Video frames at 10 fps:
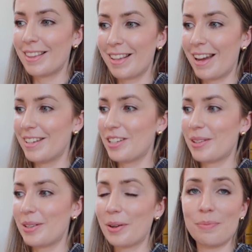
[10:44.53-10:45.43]
they
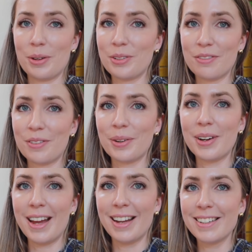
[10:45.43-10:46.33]
just look beautiful
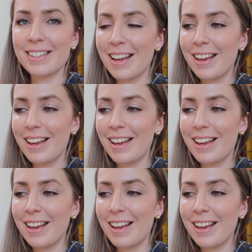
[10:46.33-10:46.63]
and